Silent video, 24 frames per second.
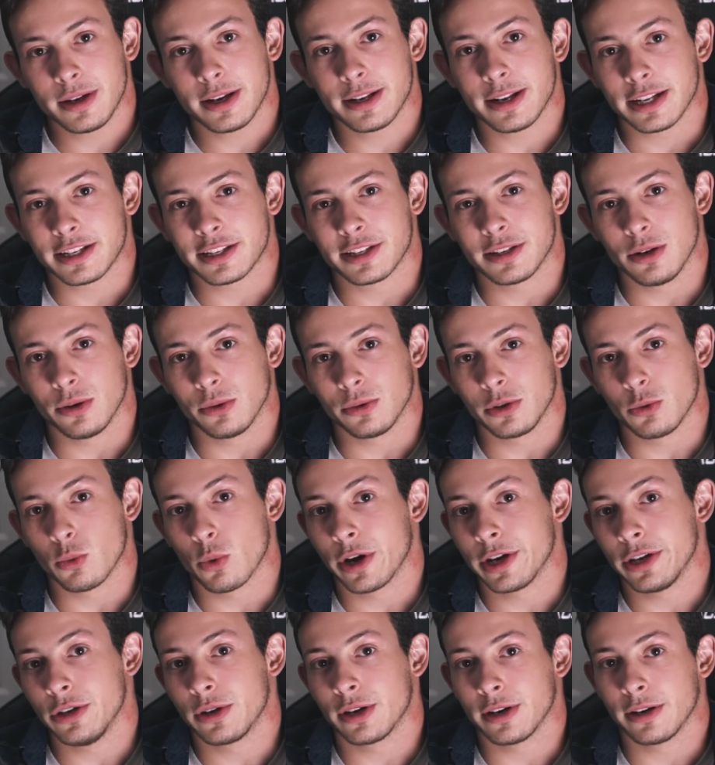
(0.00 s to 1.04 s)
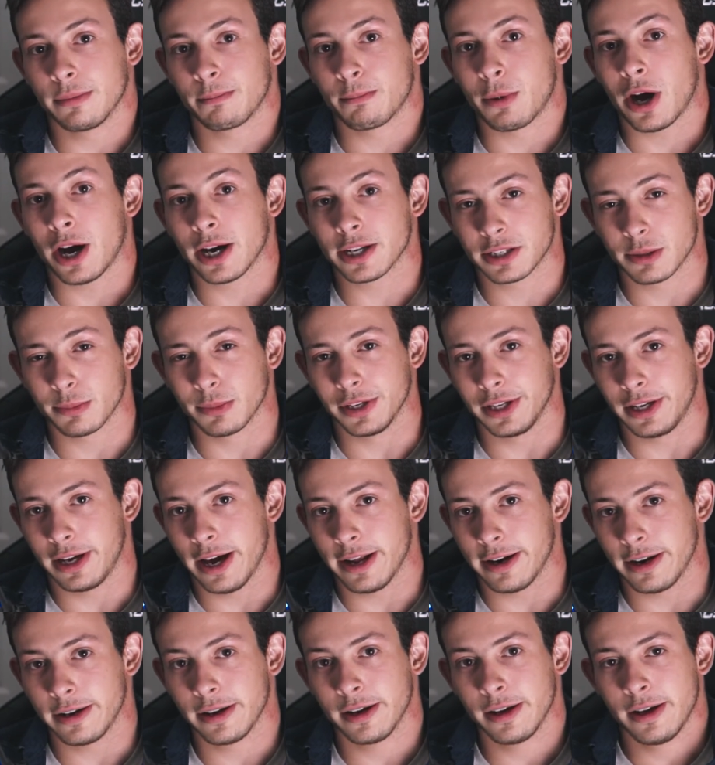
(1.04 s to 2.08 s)
and that's the only way you can possibly
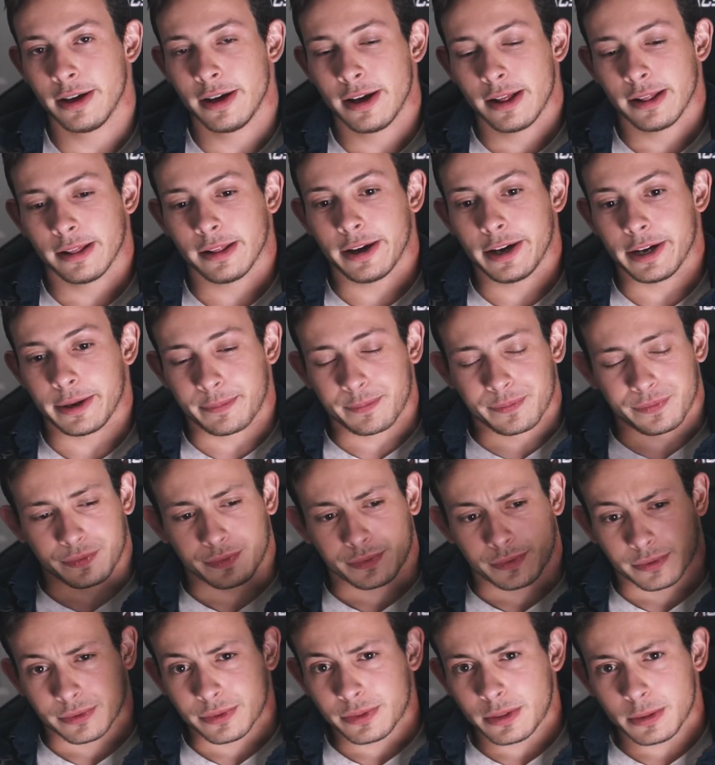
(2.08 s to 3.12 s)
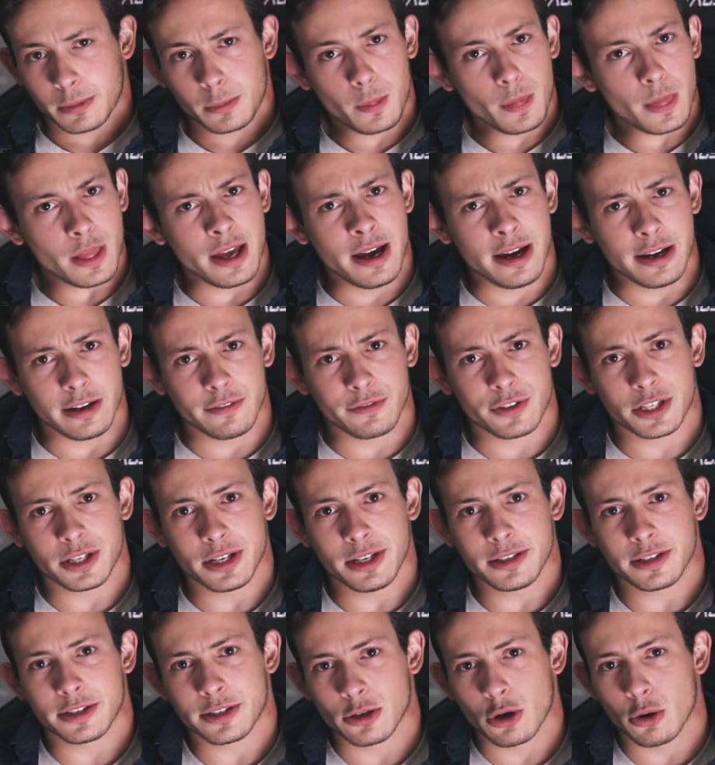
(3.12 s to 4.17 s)
get it. Like, I have
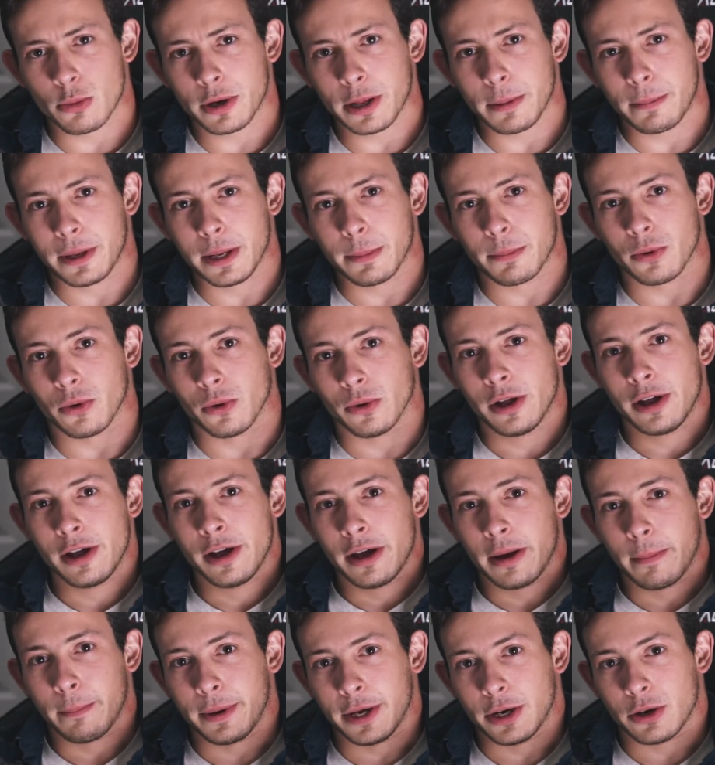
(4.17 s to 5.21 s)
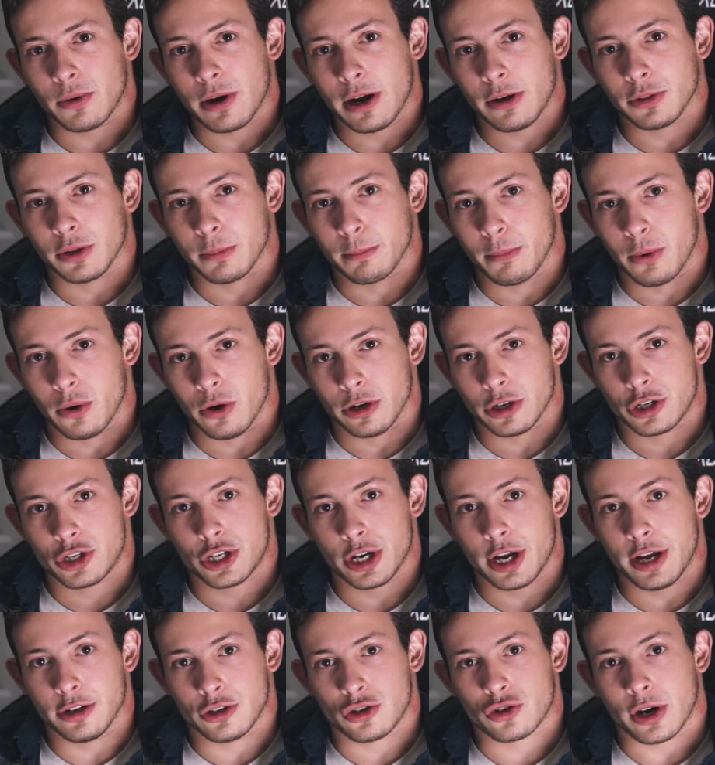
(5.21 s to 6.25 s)
seen so many people beat around the bush
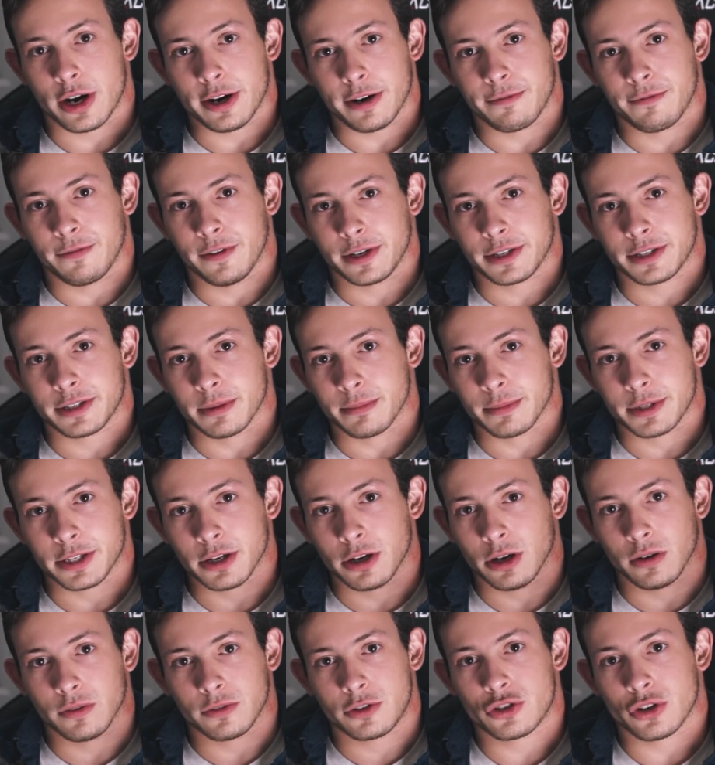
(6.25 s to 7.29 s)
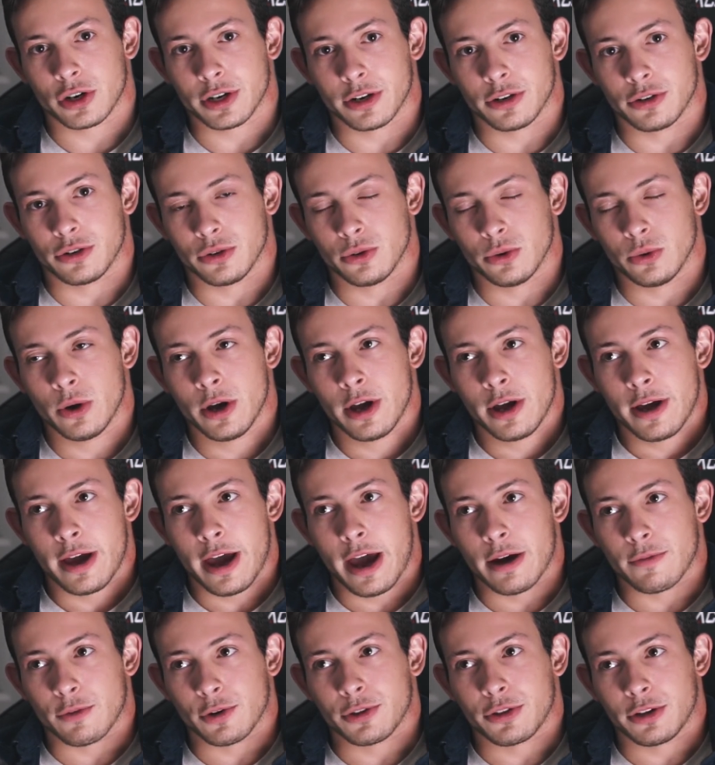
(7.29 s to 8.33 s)
and try to fix themselves, try to do
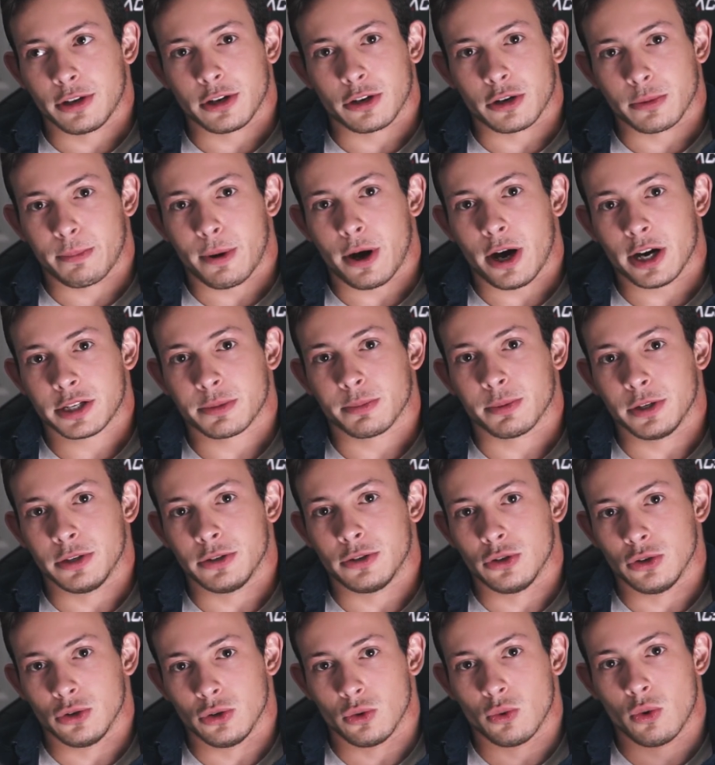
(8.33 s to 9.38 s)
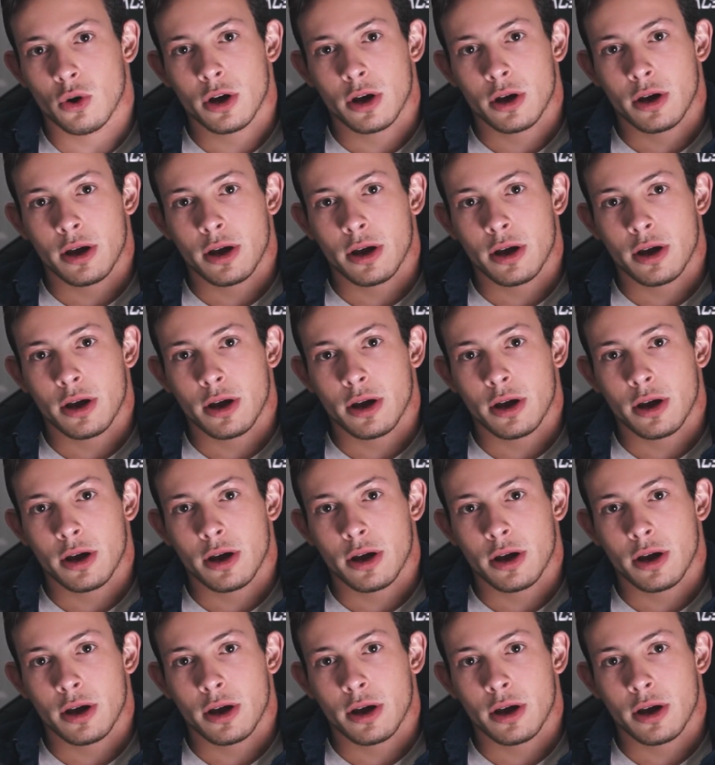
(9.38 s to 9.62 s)
everything they could possibly do